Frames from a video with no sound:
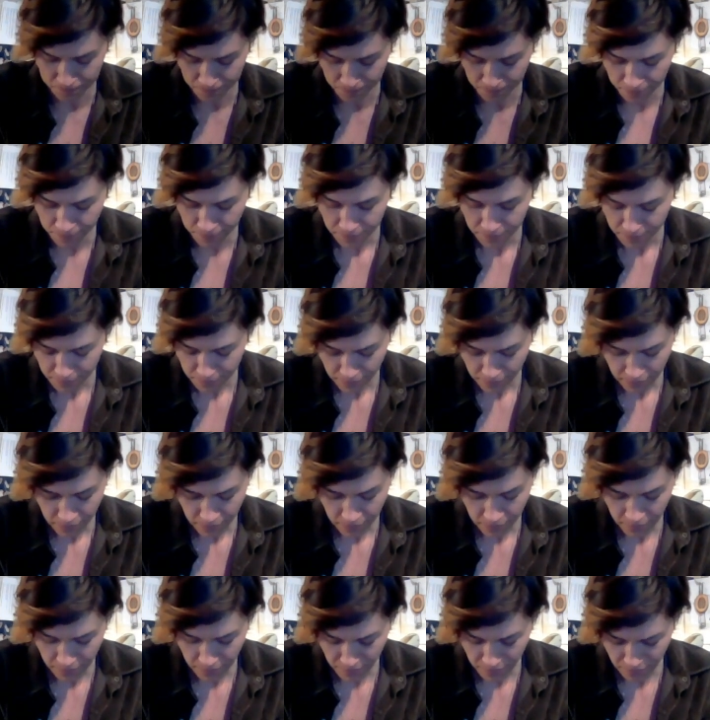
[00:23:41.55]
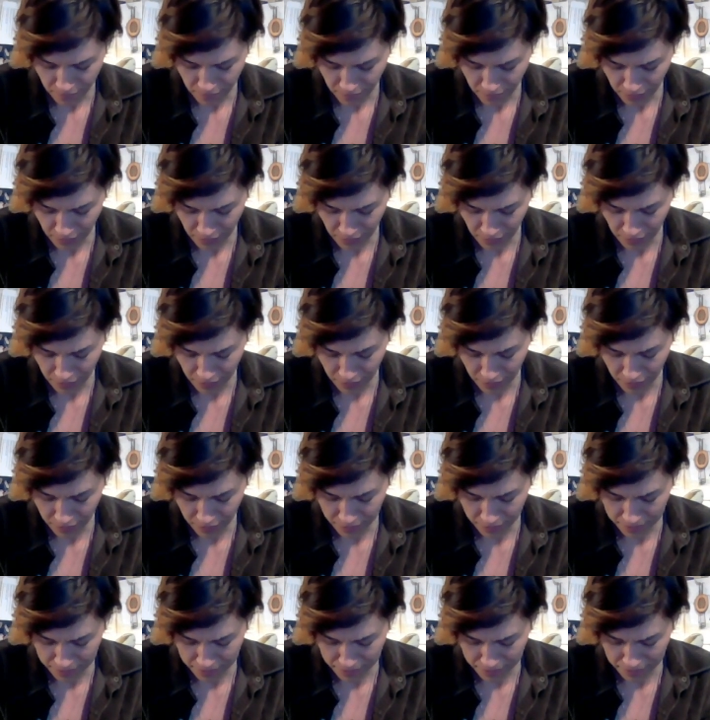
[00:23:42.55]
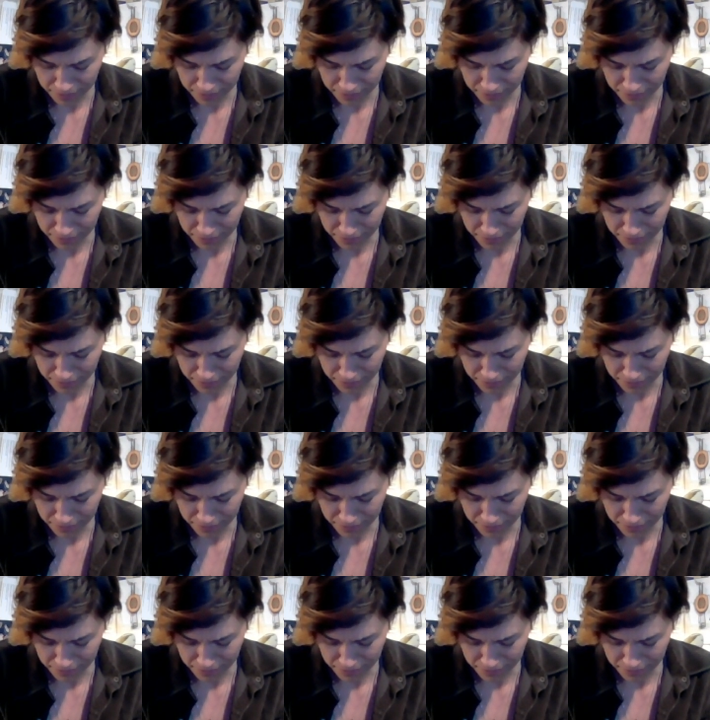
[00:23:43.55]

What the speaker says: Nobody speaks.